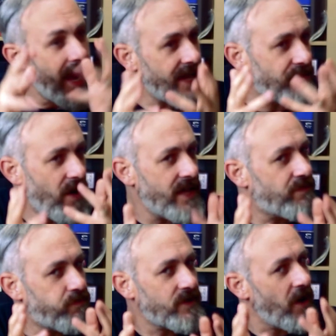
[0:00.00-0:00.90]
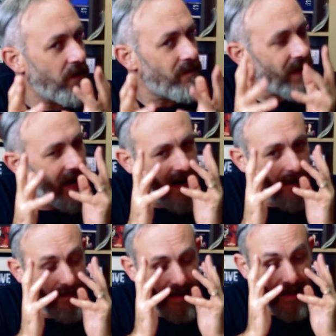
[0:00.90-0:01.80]

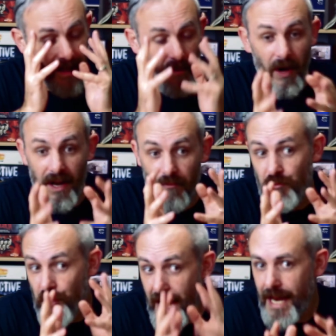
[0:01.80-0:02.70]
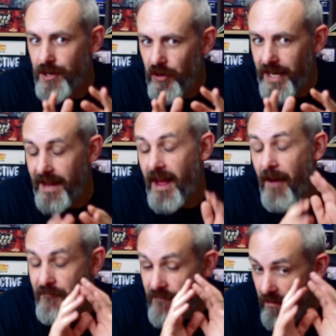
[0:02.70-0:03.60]
Number one, I really enjoyed it.
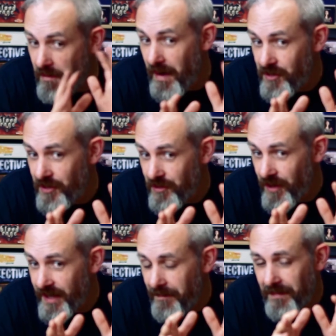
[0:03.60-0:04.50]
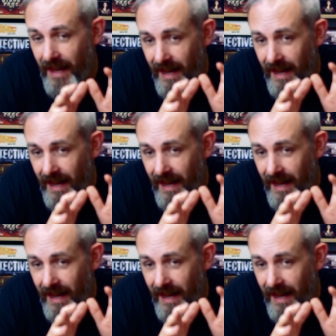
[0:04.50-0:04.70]
I very much enjoyed it.